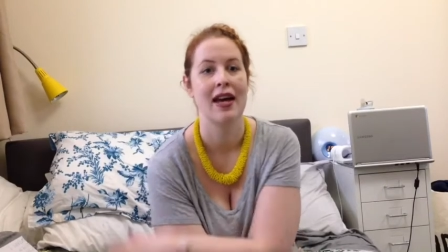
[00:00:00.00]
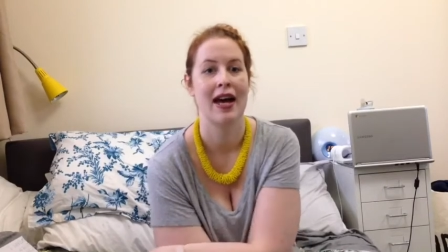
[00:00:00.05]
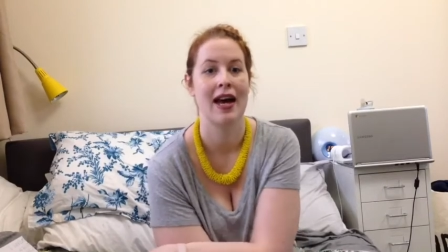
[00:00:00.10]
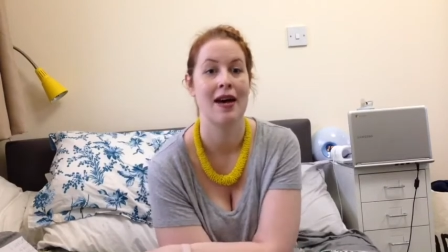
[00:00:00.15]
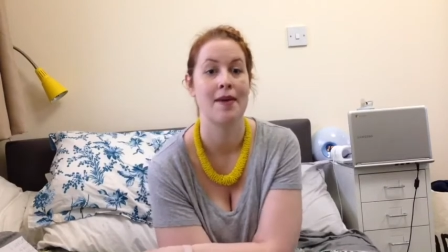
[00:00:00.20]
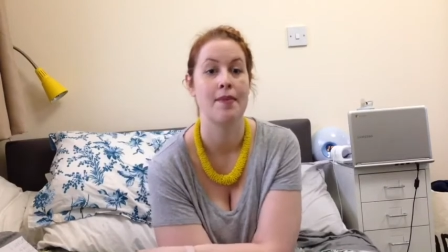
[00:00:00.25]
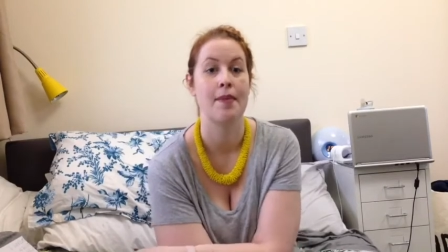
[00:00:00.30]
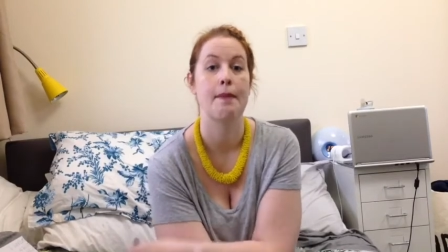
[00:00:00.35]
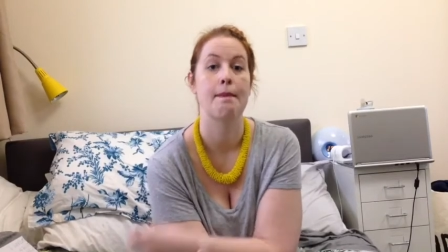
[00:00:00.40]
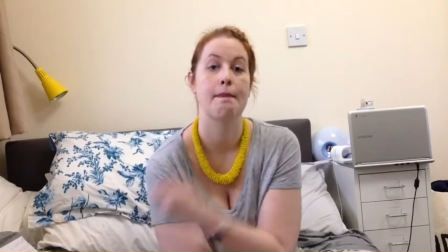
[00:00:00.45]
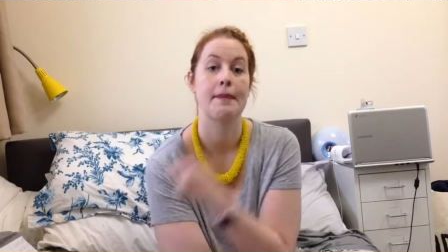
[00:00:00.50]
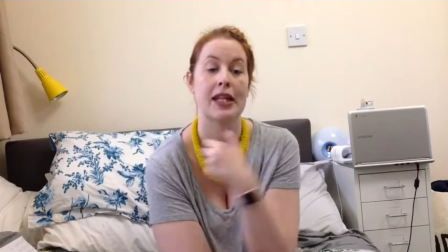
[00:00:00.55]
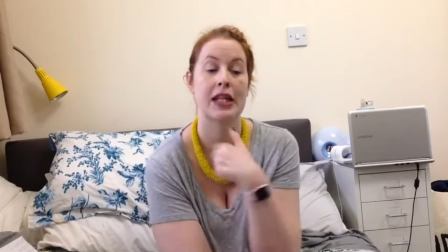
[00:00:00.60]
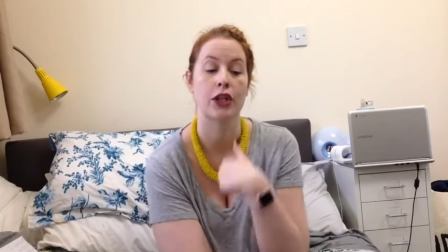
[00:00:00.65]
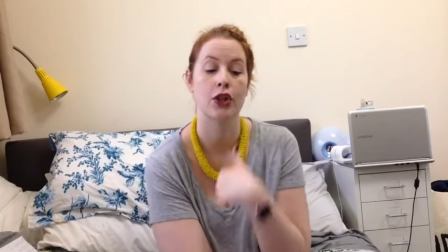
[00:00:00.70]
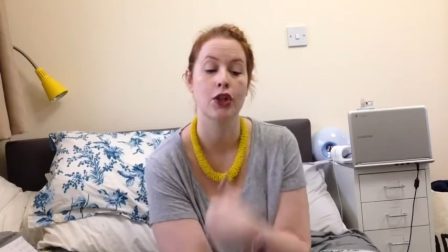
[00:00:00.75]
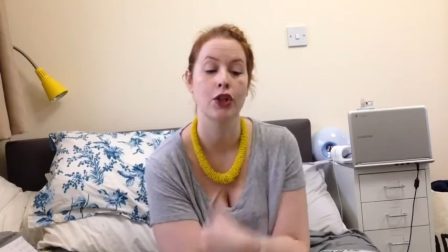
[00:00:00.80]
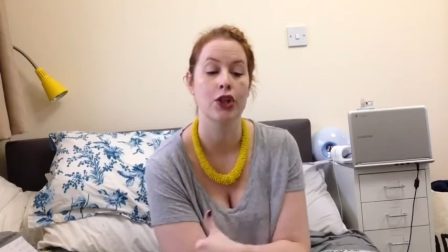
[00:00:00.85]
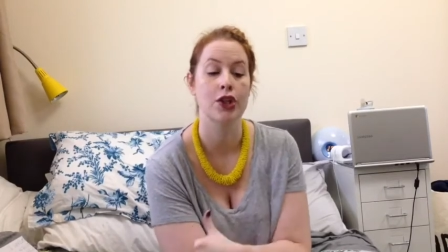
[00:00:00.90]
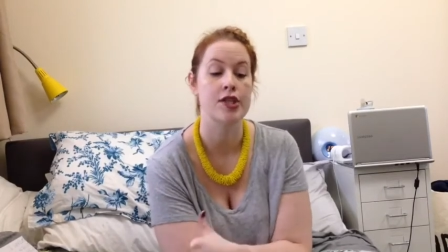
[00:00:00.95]
um, but
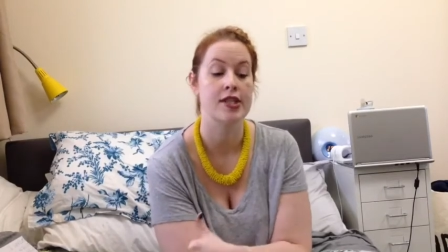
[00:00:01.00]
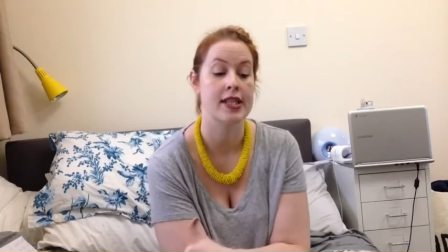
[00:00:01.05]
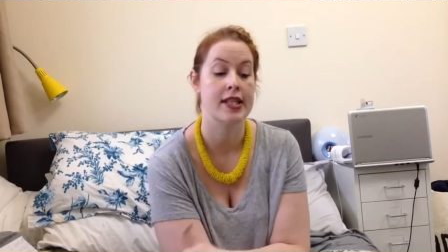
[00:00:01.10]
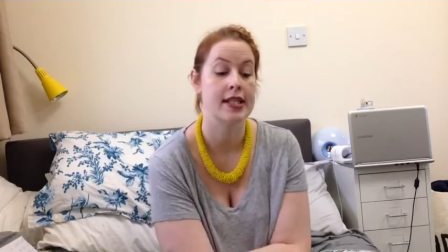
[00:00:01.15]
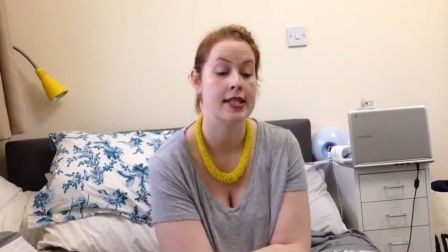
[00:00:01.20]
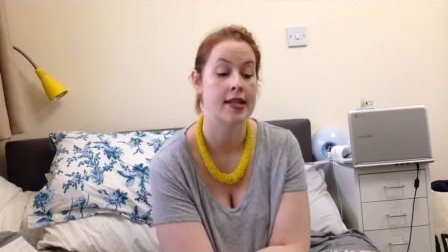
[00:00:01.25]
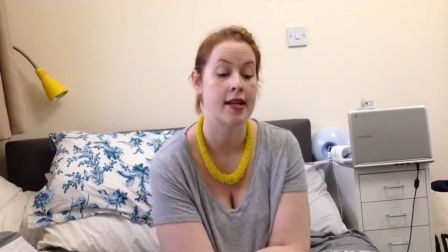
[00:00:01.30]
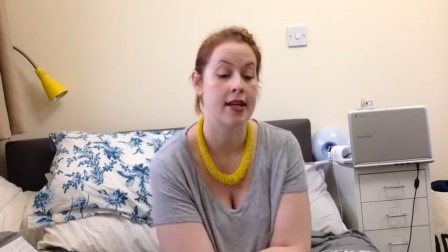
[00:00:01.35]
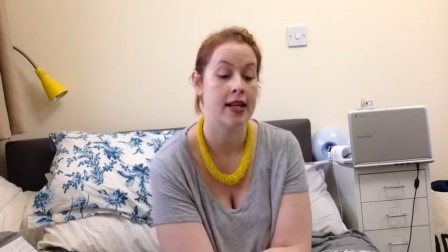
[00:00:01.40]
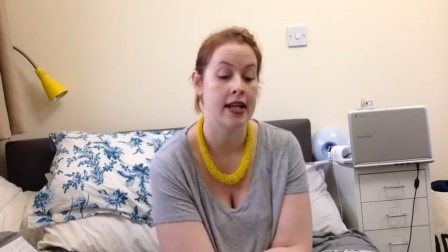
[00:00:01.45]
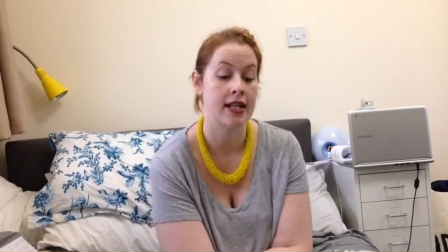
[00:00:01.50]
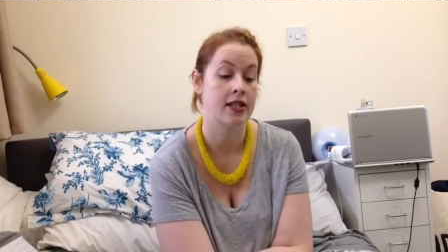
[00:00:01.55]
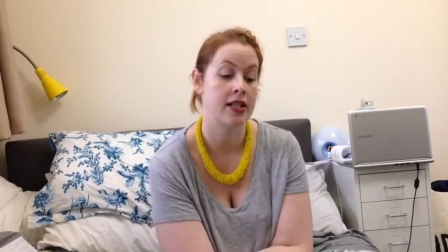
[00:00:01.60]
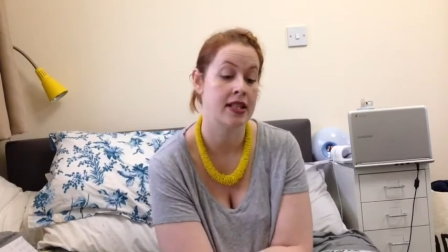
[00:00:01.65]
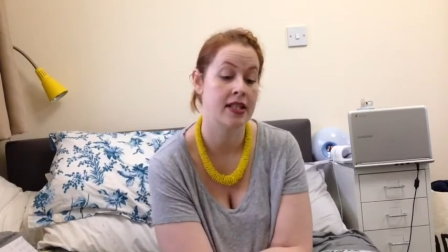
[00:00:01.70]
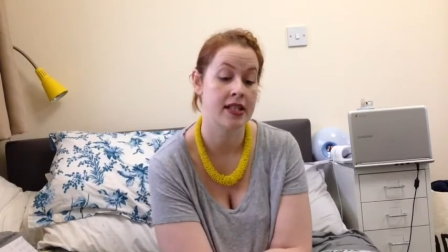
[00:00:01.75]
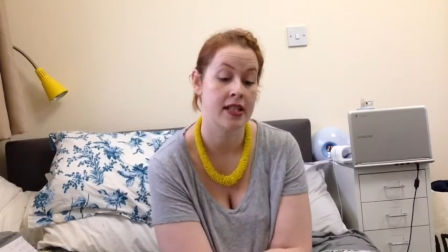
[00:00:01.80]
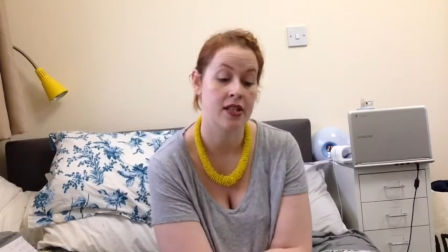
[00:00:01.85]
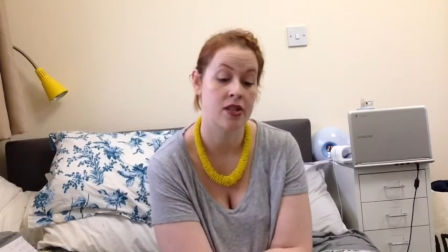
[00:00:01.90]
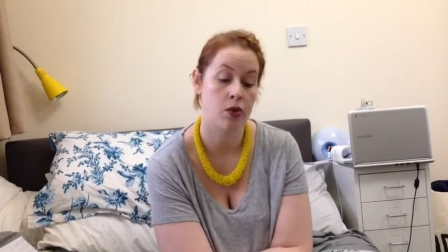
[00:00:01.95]
the good news is I'd
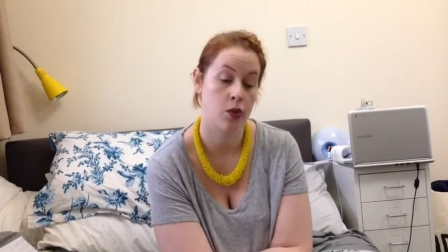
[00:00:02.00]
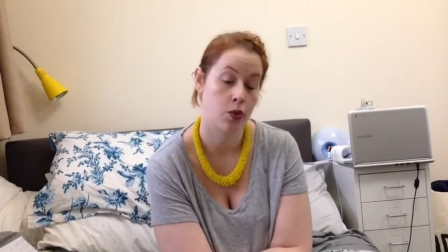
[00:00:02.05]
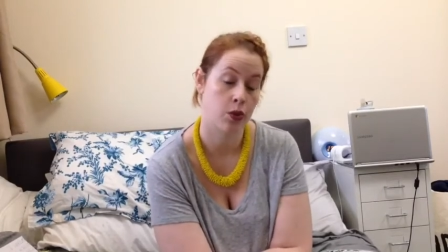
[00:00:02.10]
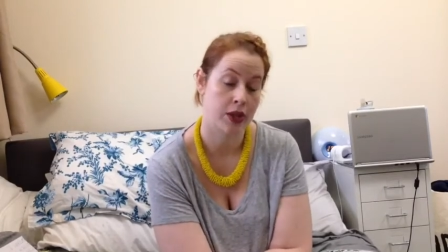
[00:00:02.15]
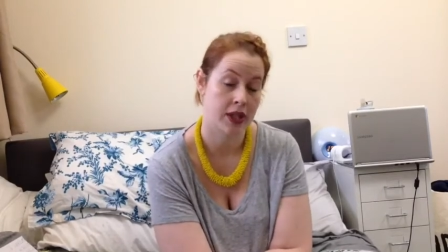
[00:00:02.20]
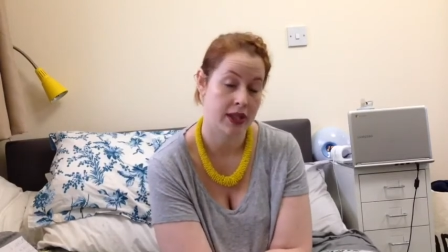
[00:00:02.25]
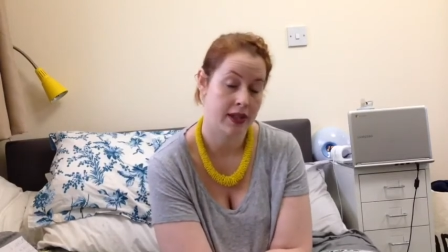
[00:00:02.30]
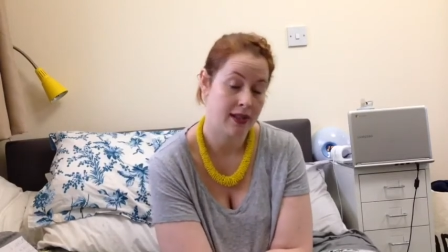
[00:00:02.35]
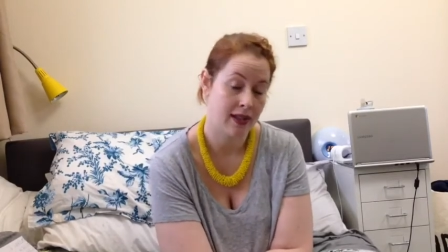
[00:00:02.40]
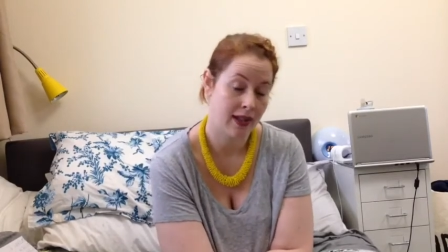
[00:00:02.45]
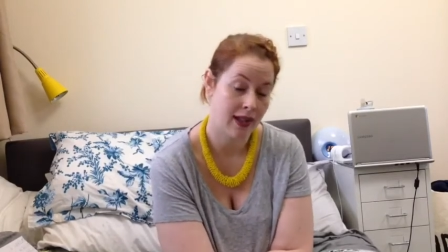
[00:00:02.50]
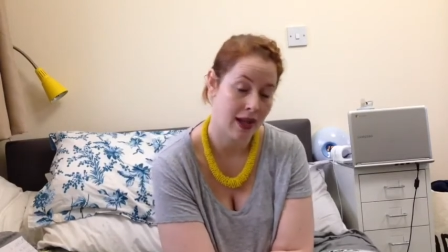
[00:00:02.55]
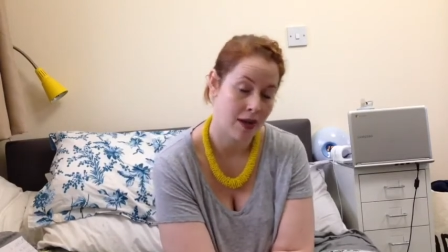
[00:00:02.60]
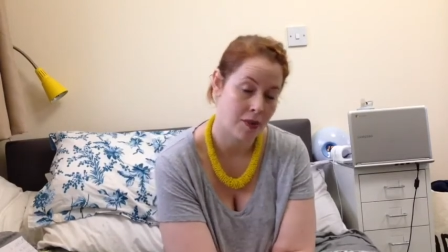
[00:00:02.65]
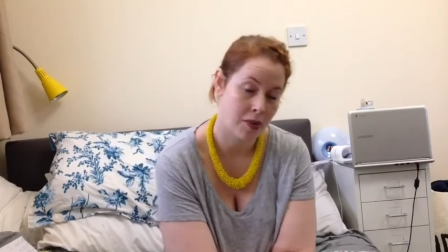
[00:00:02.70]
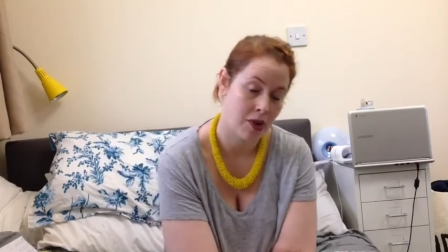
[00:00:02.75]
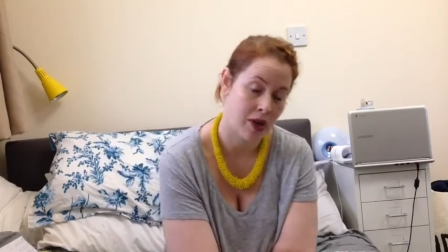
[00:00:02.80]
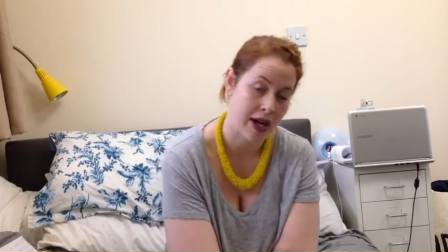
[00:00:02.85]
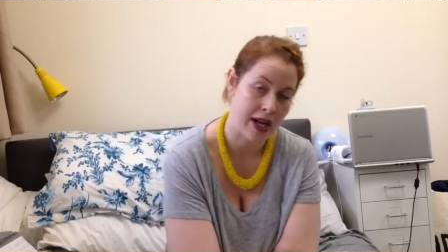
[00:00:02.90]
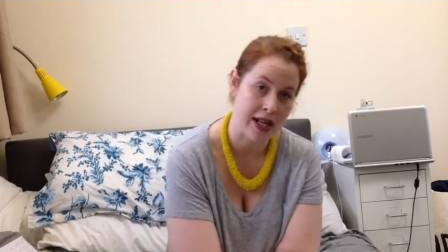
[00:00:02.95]
actually just ordered an
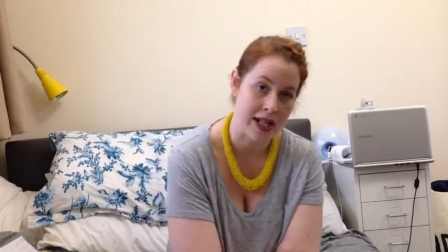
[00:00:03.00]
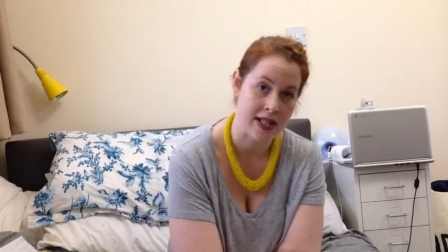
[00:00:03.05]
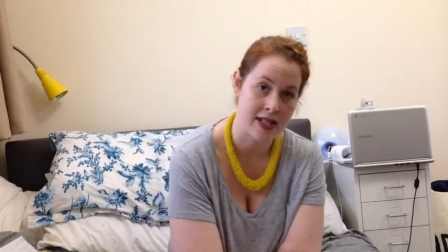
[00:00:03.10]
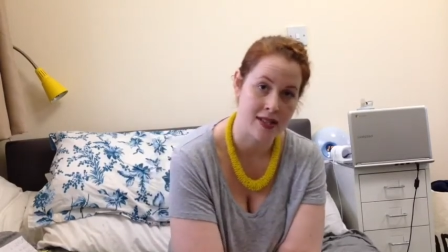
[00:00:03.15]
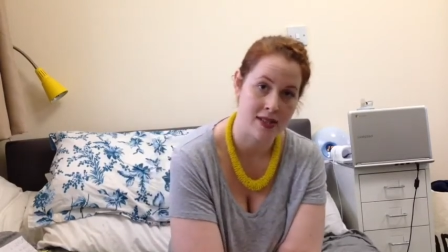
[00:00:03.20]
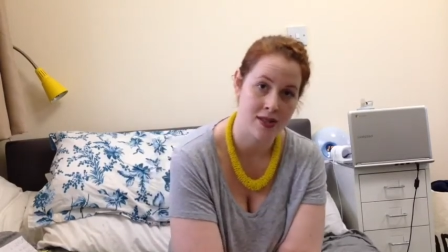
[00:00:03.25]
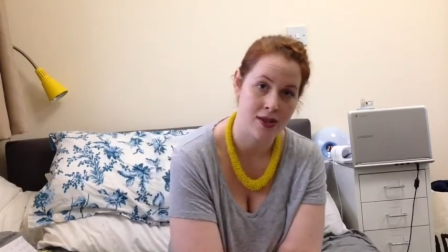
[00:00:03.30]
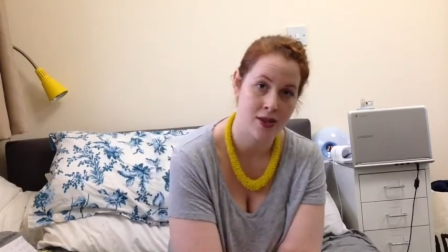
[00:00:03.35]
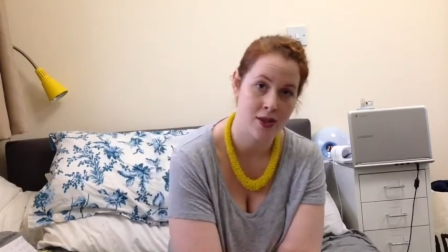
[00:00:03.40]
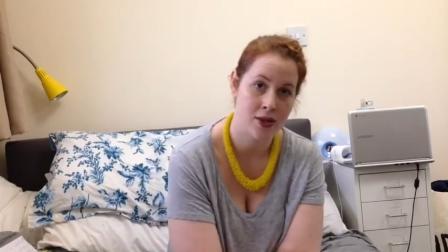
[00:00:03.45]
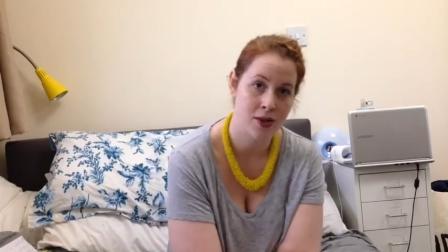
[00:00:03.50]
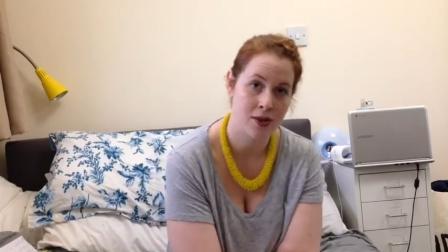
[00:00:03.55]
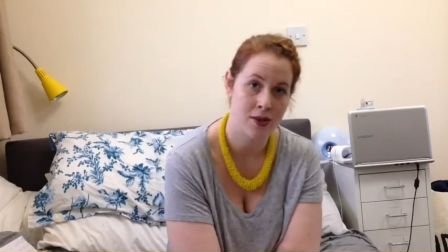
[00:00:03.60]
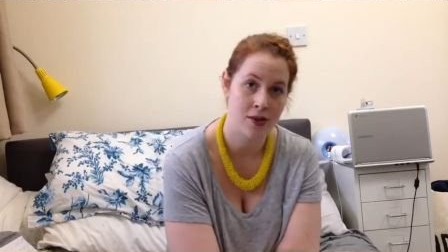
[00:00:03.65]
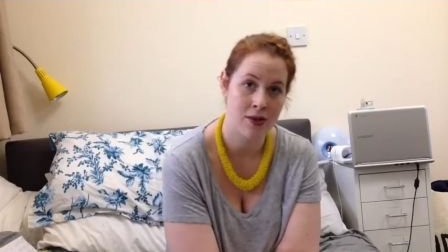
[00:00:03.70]
upgrade to